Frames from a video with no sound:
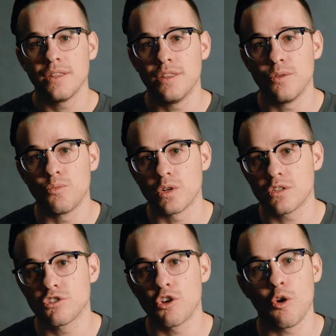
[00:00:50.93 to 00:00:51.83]
than what
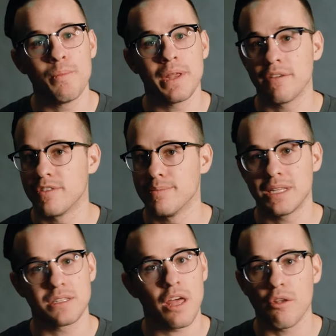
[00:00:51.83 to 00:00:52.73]
so many of them
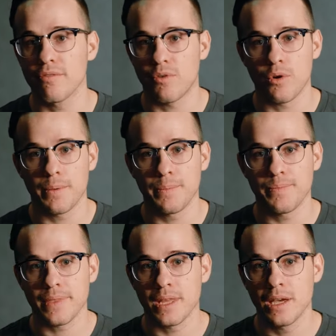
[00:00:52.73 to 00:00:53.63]
had settled for.
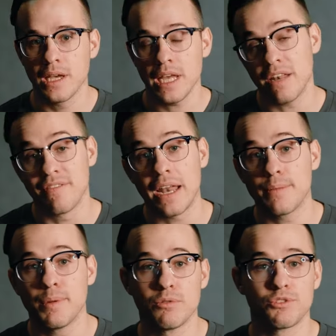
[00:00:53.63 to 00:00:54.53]
He
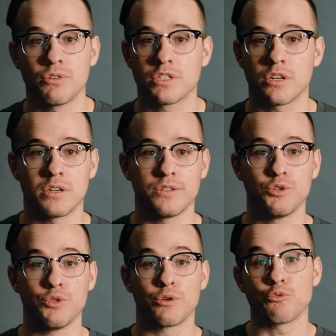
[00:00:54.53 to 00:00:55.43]
invited people to return
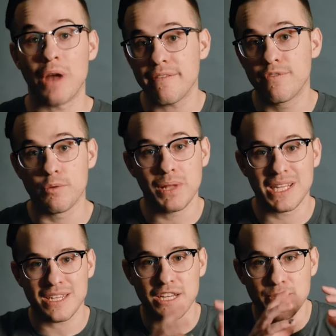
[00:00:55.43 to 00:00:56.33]
to their rightful
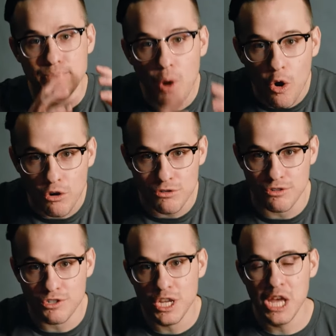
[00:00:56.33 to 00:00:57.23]
place as
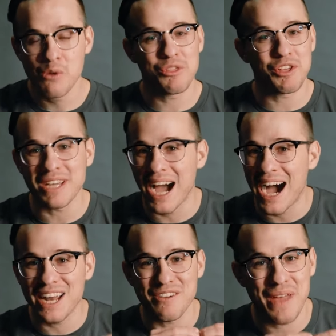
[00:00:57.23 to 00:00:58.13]
partners with the
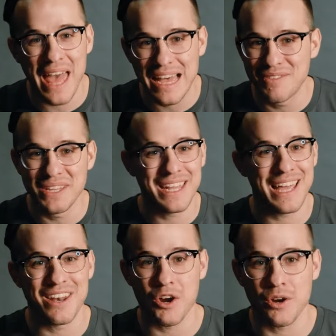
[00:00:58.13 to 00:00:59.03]
God of heaven
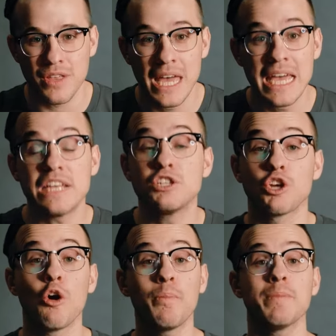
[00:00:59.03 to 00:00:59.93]
and earth. He
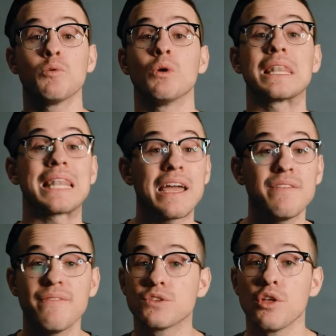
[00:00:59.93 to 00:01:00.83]
showed people what
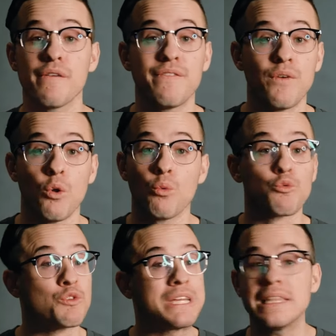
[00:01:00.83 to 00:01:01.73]
life to the full
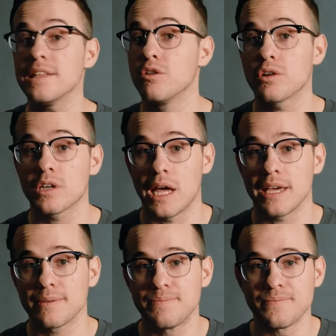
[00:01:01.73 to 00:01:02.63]
really looked
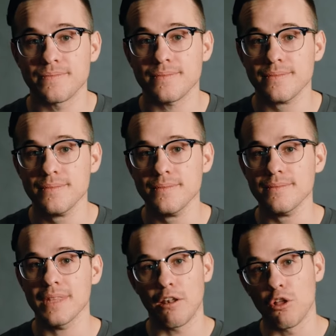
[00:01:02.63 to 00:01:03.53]
like.
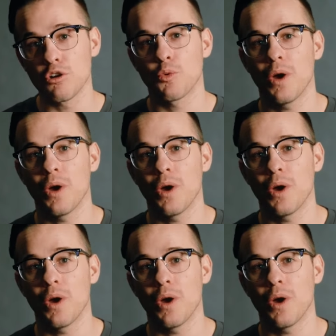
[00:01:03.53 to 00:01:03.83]
And along the